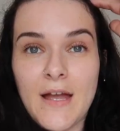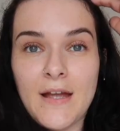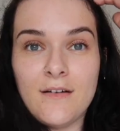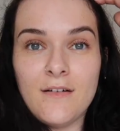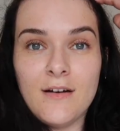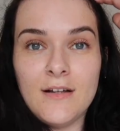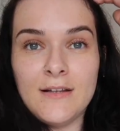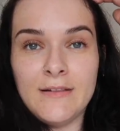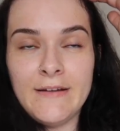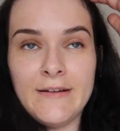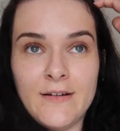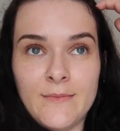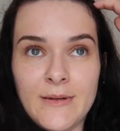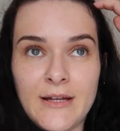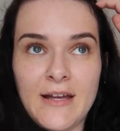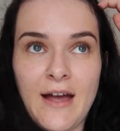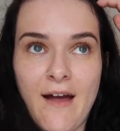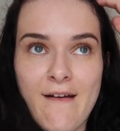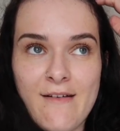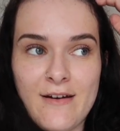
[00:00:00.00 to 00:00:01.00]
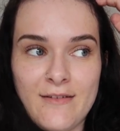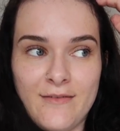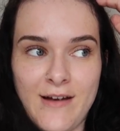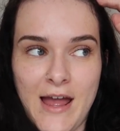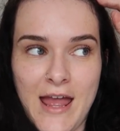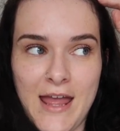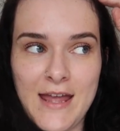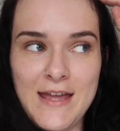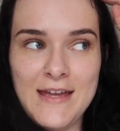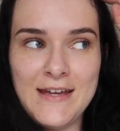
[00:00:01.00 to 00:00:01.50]
I got a little bit carried
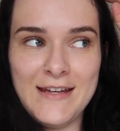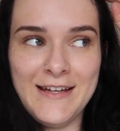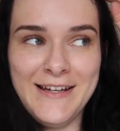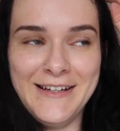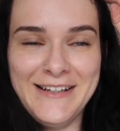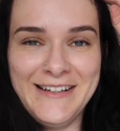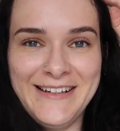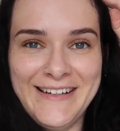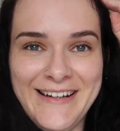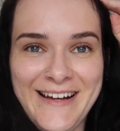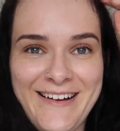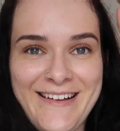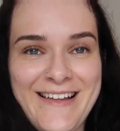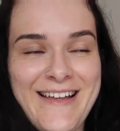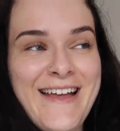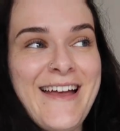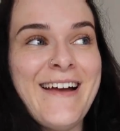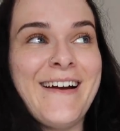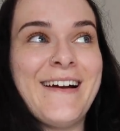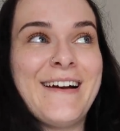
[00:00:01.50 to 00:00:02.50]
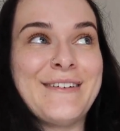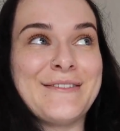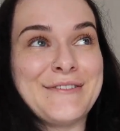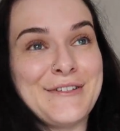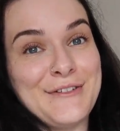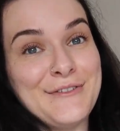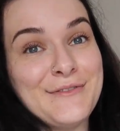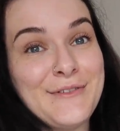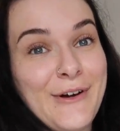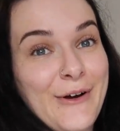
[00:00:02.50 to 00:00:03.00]
away. I was
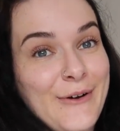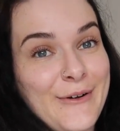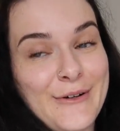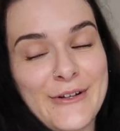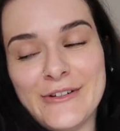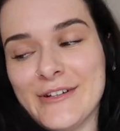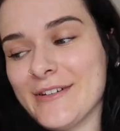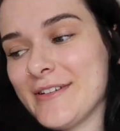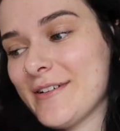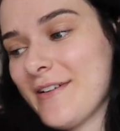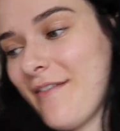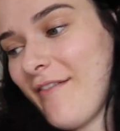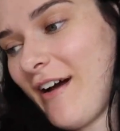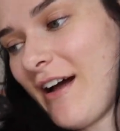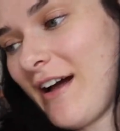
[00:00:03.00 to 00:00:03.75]
on a roll, so I've